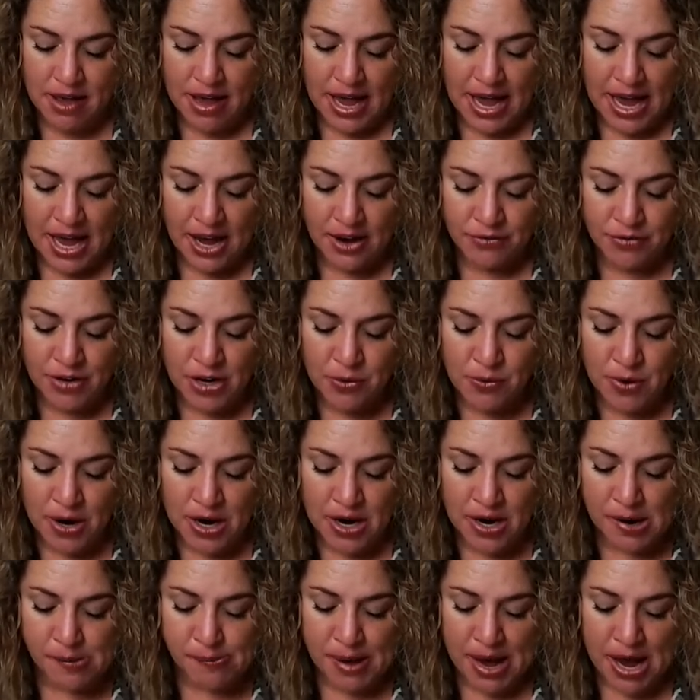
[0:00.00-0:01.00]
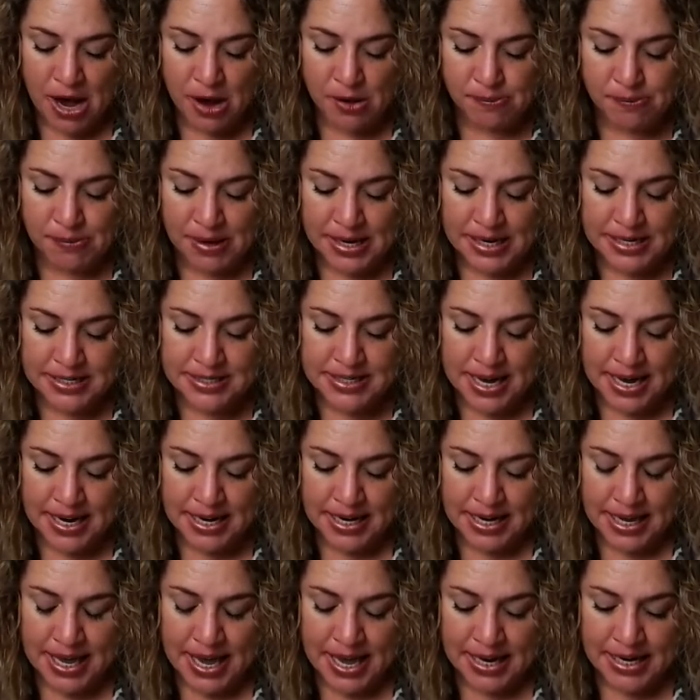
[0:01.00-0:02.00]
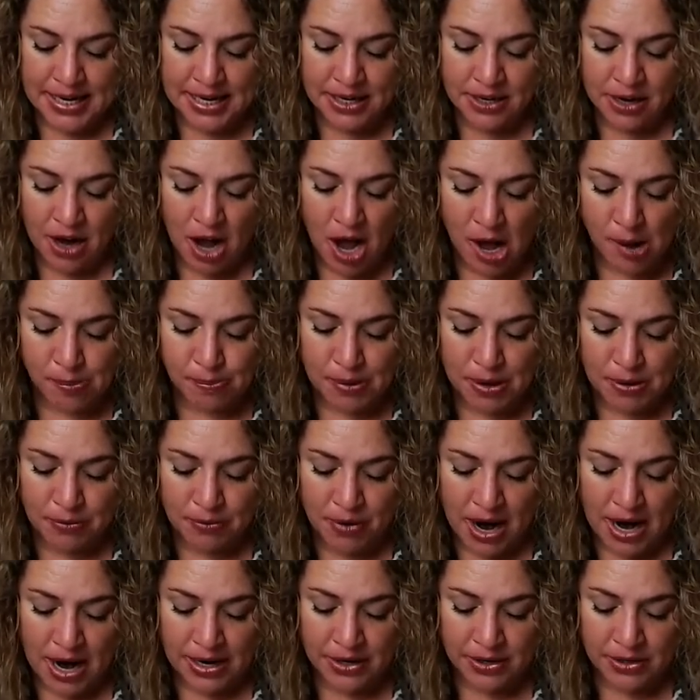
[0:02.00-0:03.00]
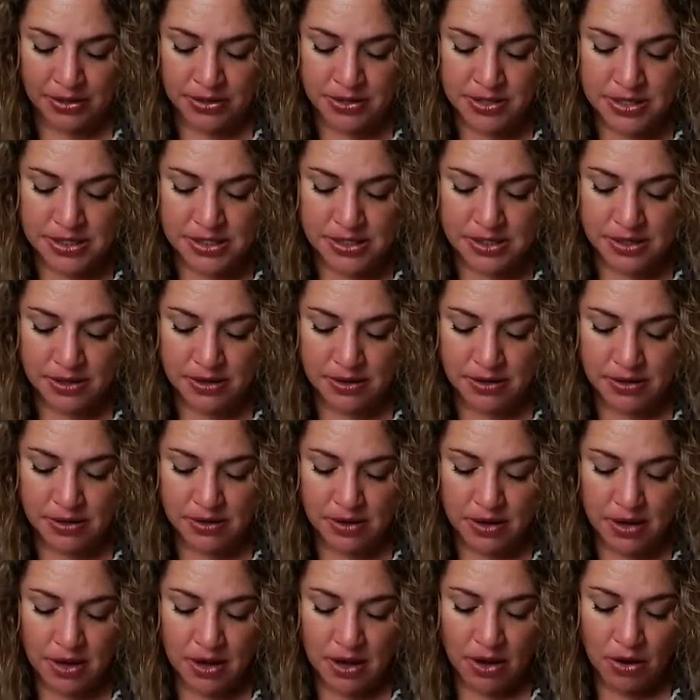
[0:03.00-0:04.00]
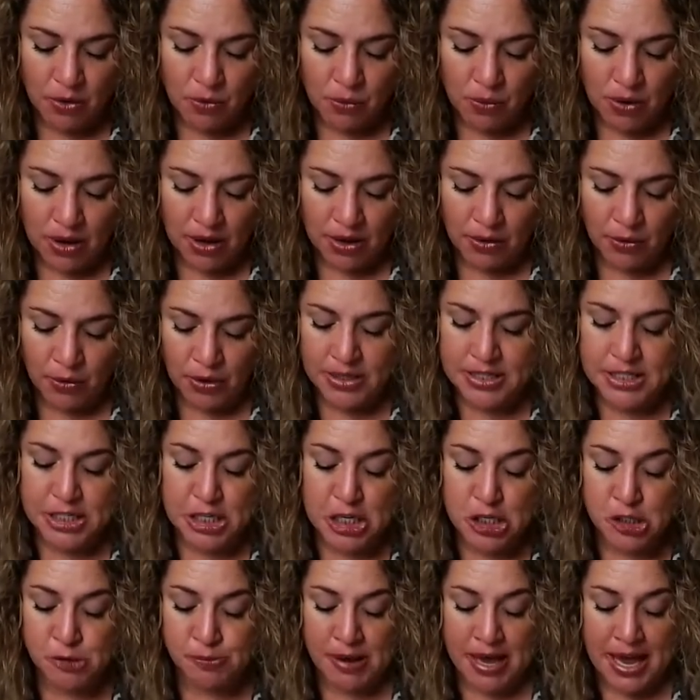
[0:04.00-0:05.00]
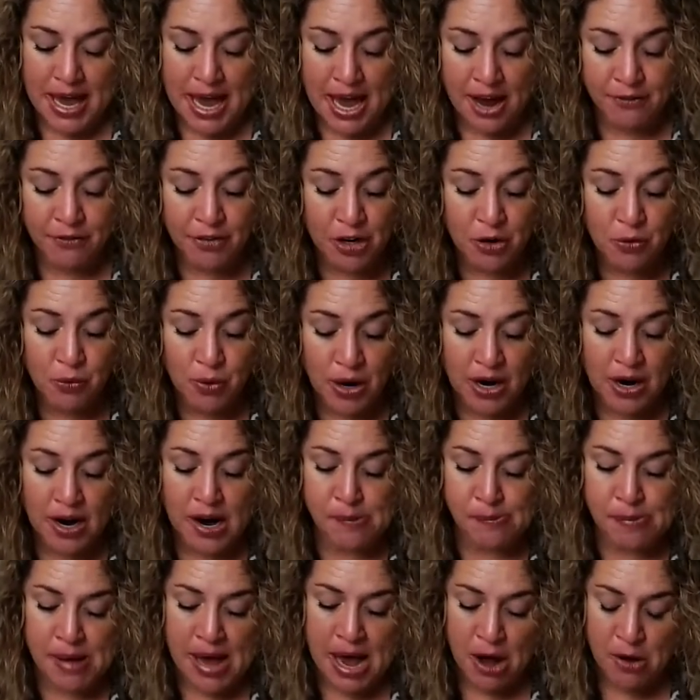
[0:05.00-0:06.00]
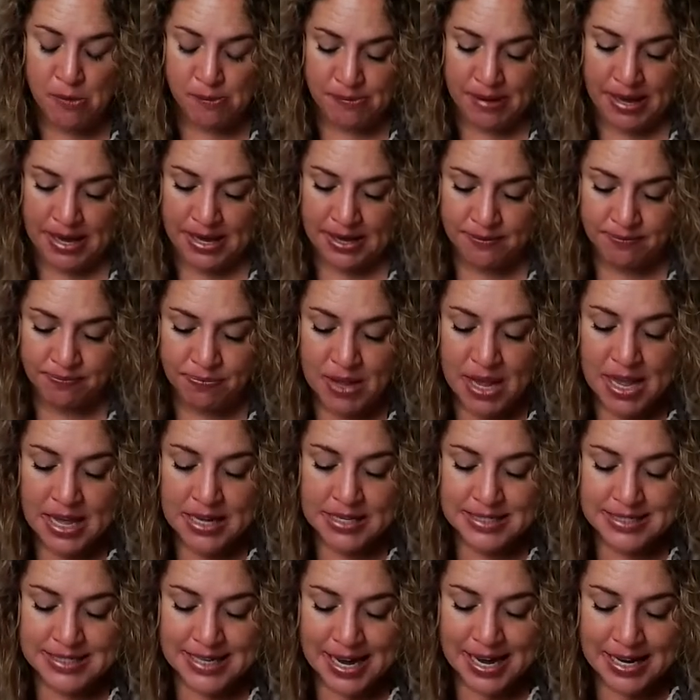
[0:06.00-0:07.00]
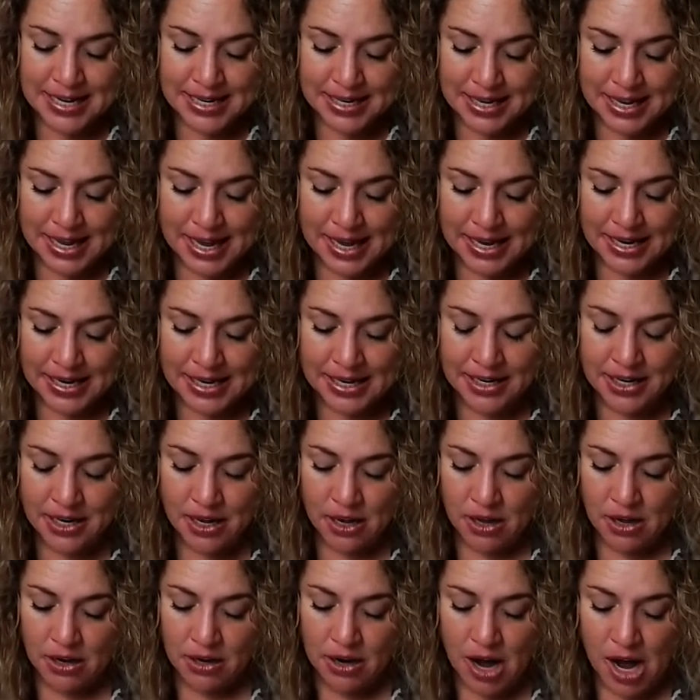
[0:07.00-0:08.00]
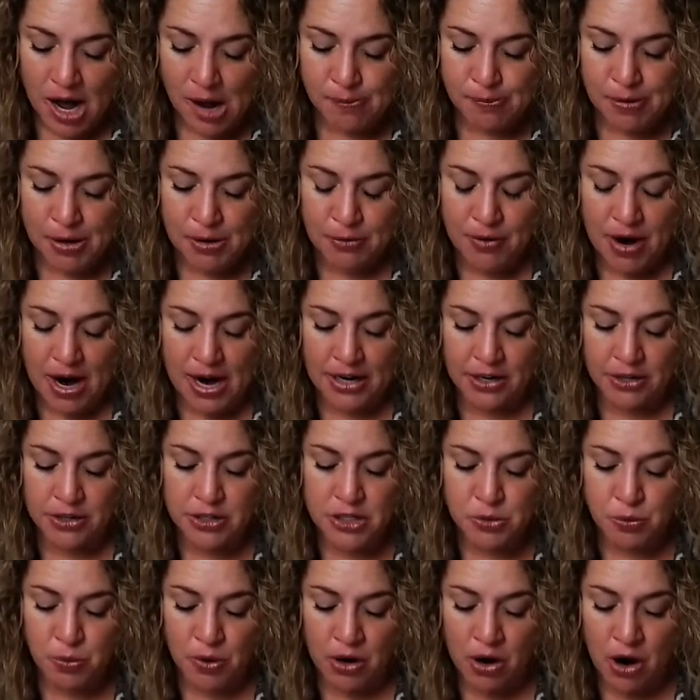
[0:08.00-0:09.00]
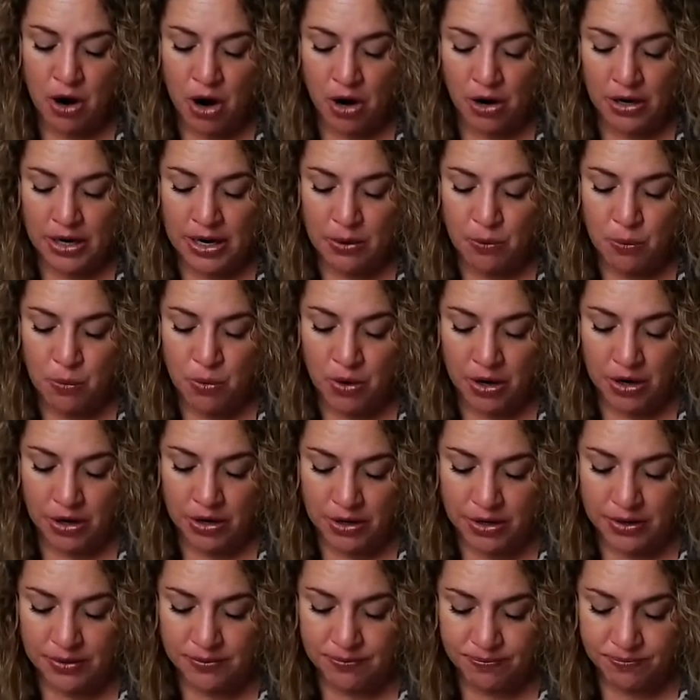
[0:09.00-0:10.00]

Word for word: Everywhere about me, dedicated copywriters, or excuse me, everywhere about me, dedicated copywriters were hard at work.